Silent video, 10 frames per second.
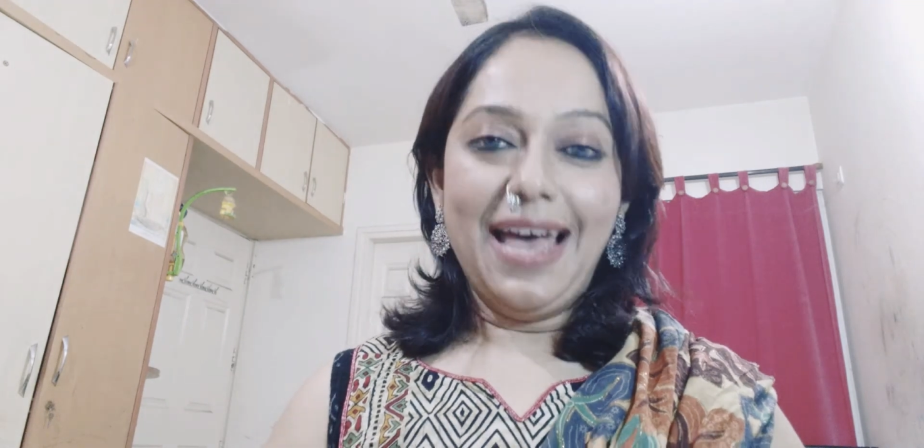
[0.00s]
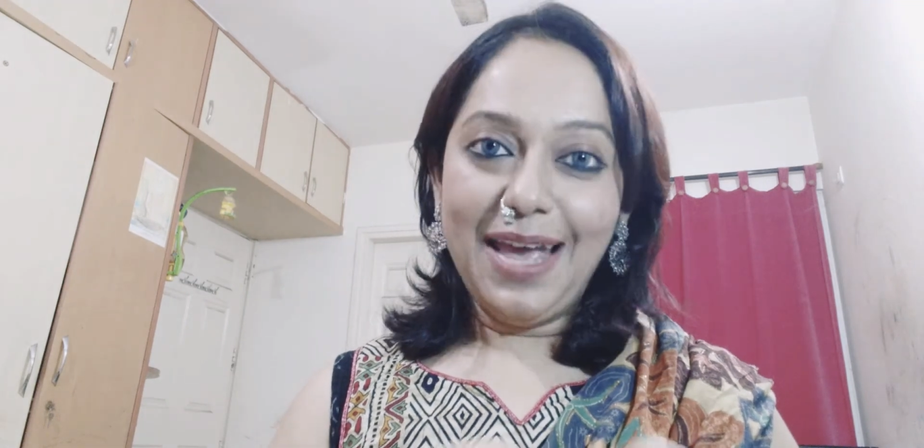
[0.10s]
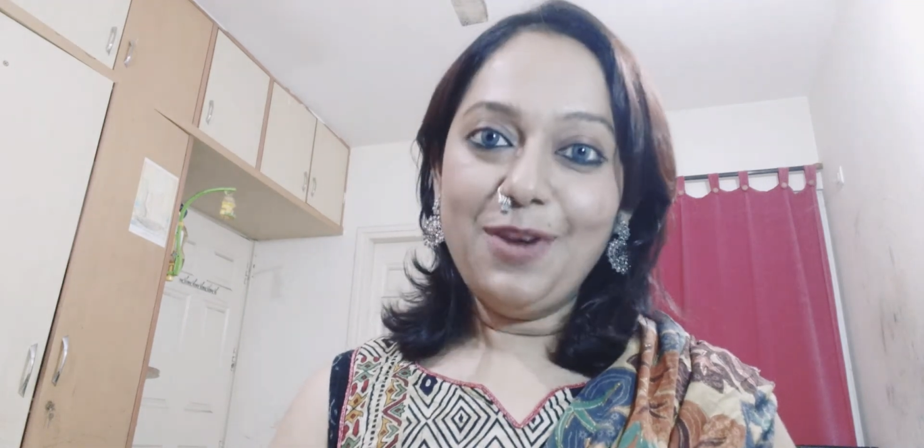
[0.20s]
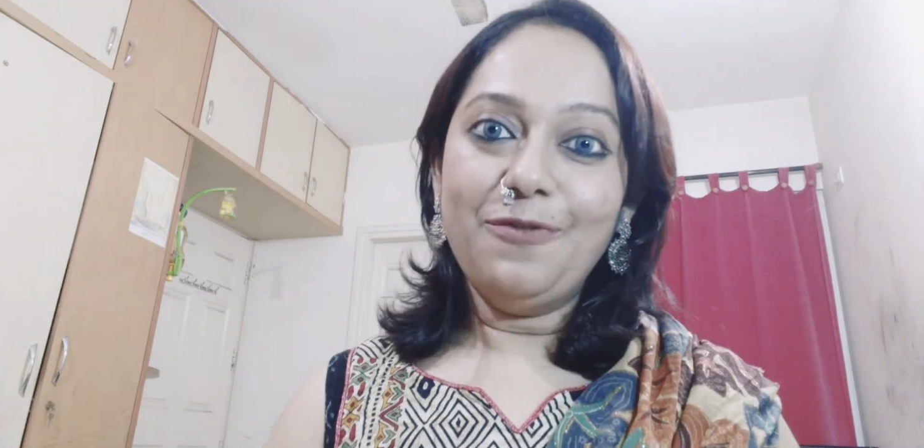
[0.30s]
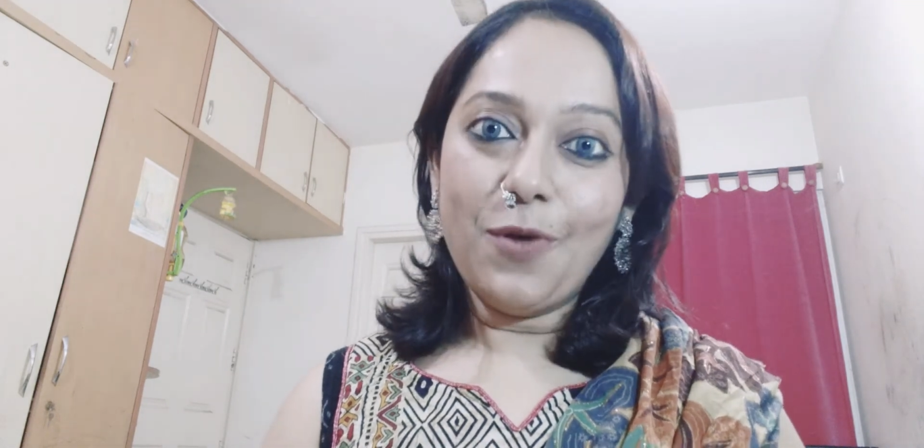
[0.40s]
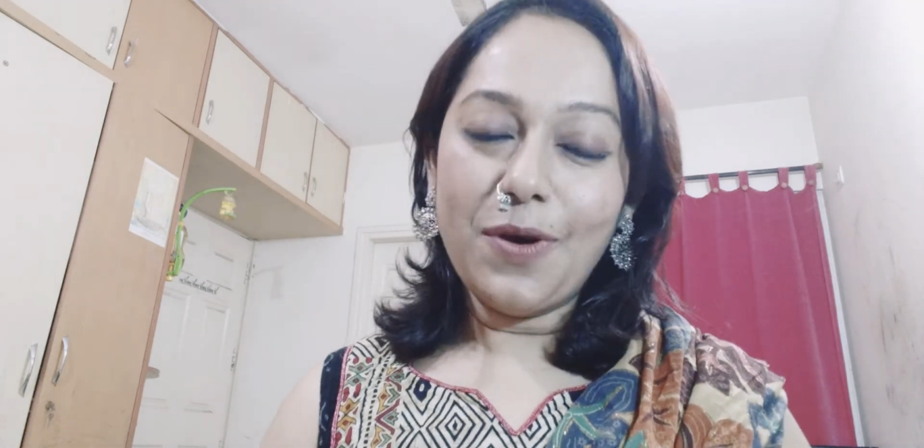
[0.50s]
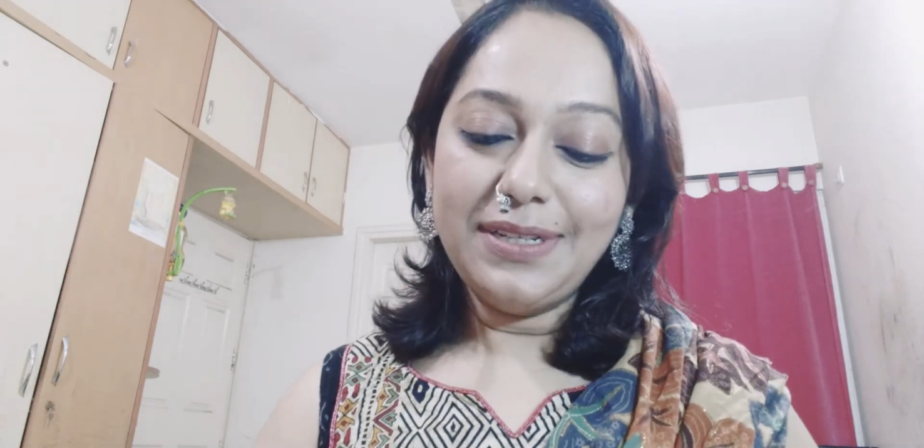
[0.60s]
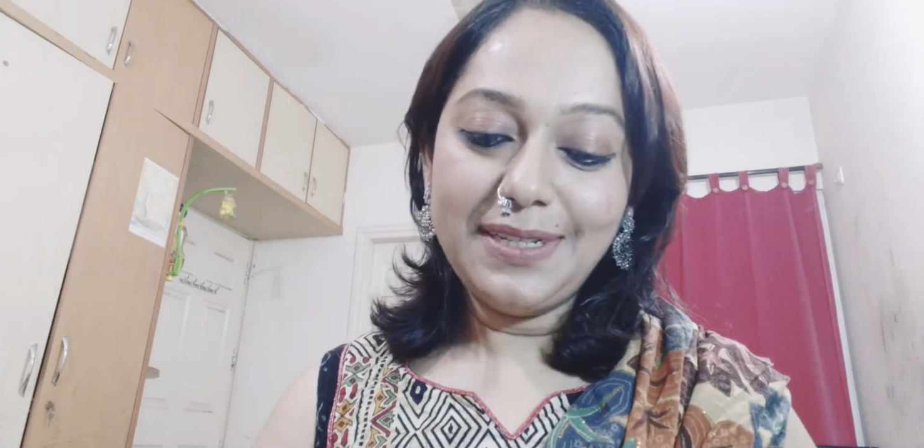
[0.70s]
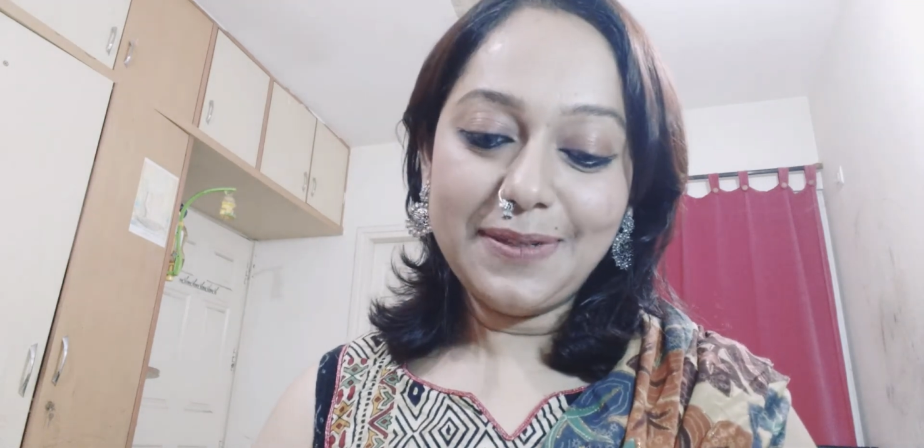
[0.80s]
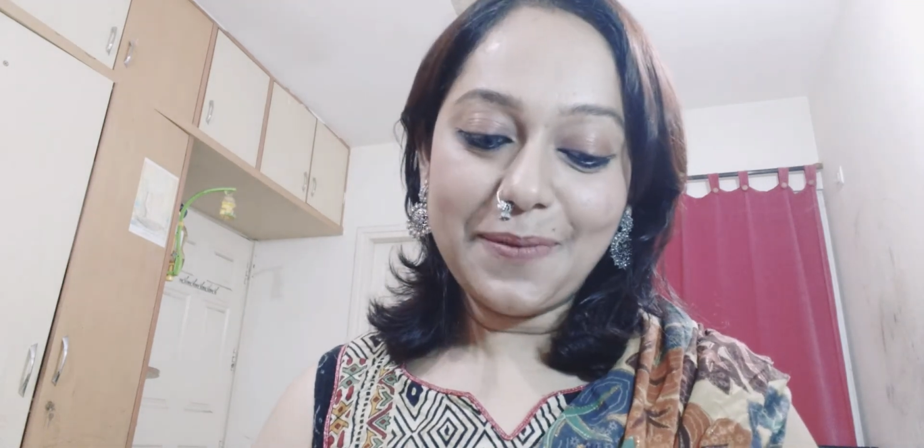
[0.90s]
And of
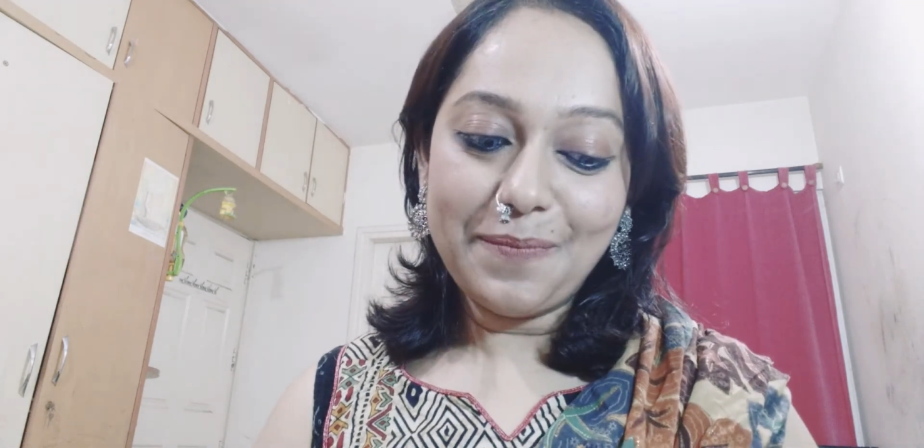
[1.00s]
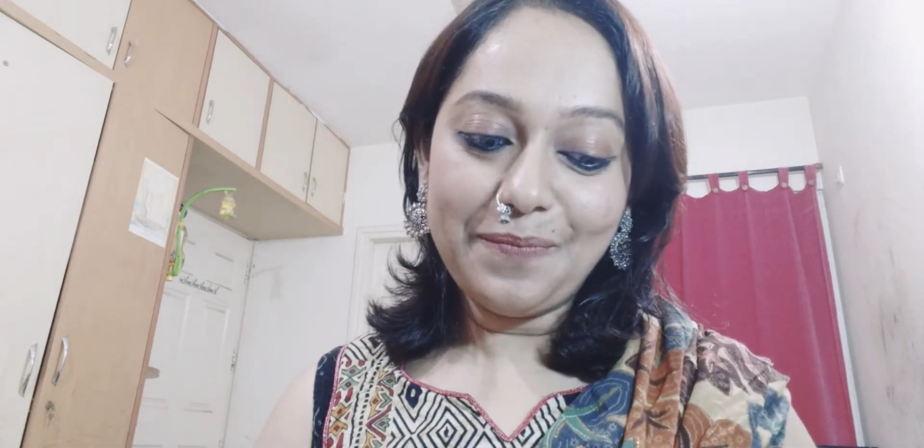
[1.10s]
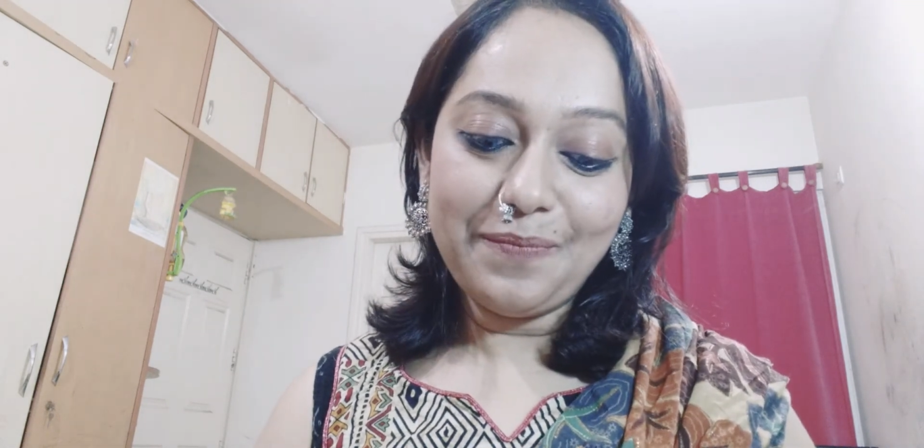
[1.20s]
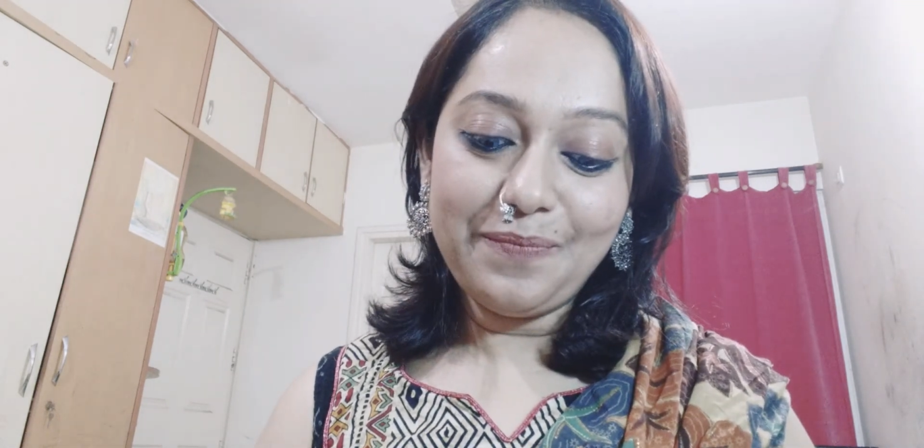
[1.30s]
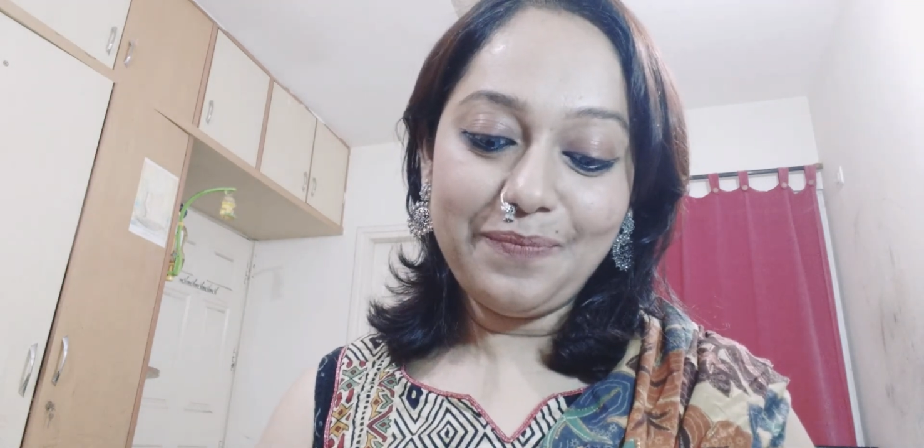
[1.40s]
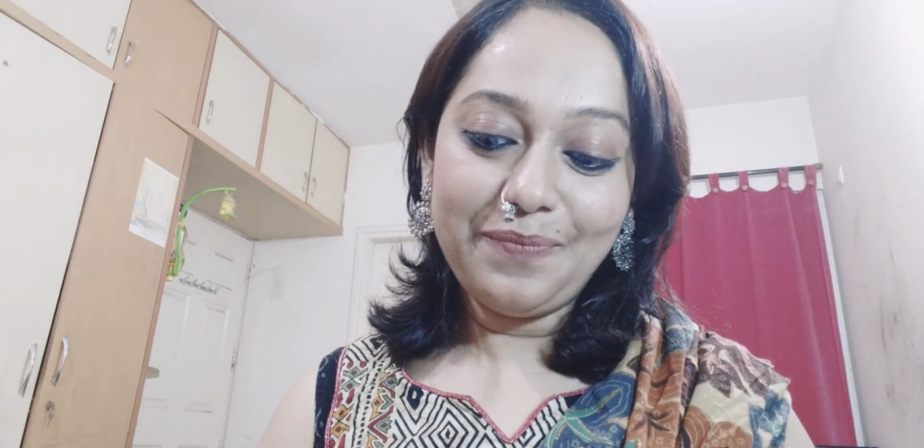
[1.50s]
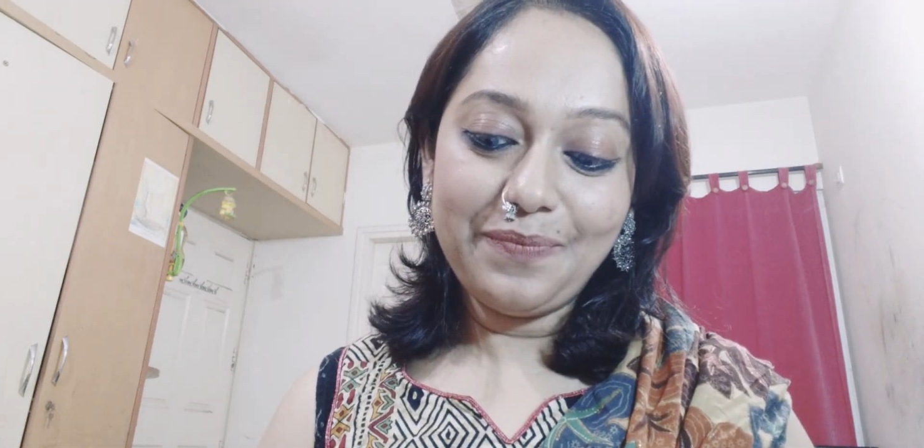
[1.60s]
course, my